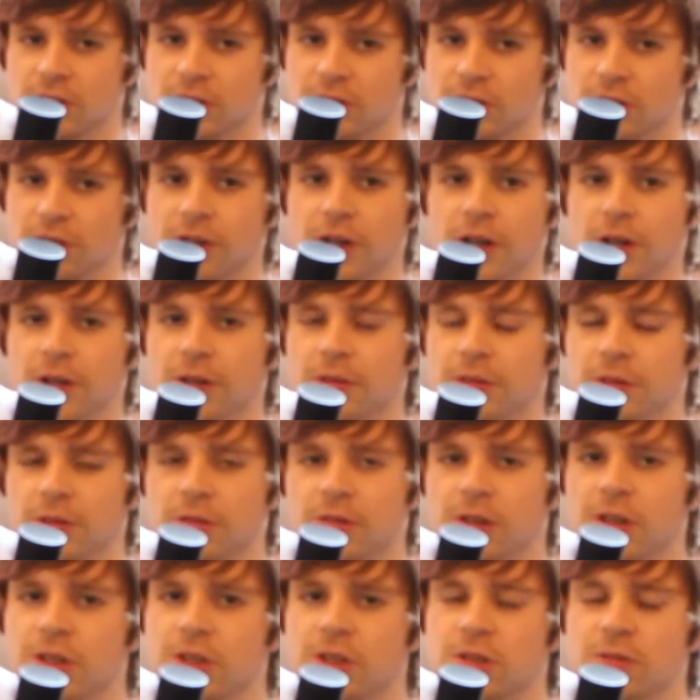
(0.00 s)
So for
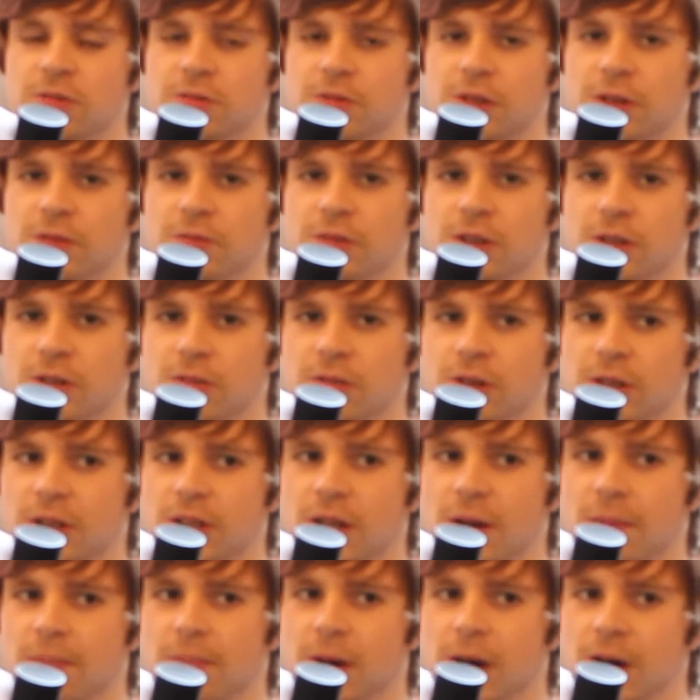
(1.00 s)
350 quid,
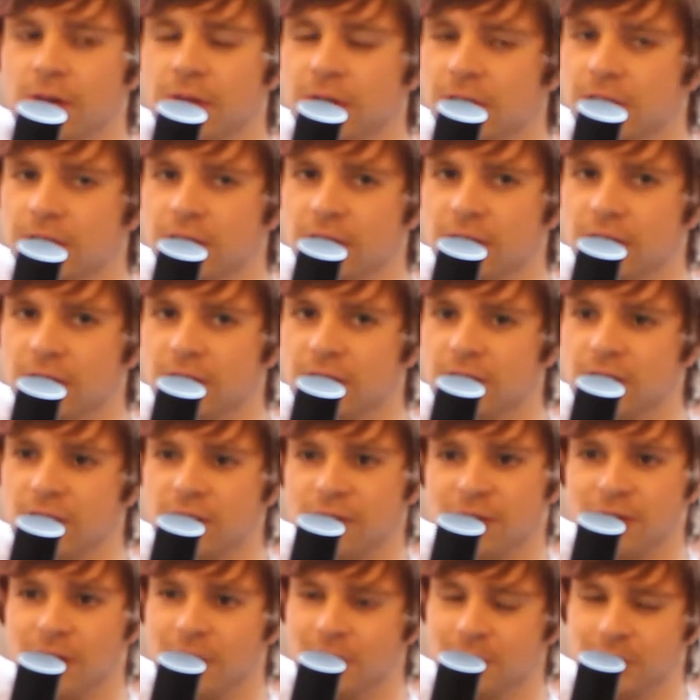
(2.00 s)
that power cage I
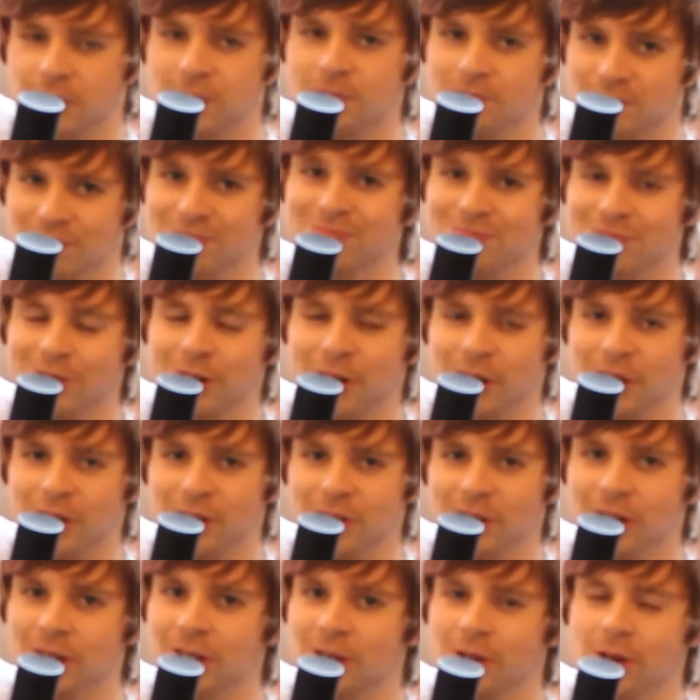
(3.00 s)
thought was pretty good.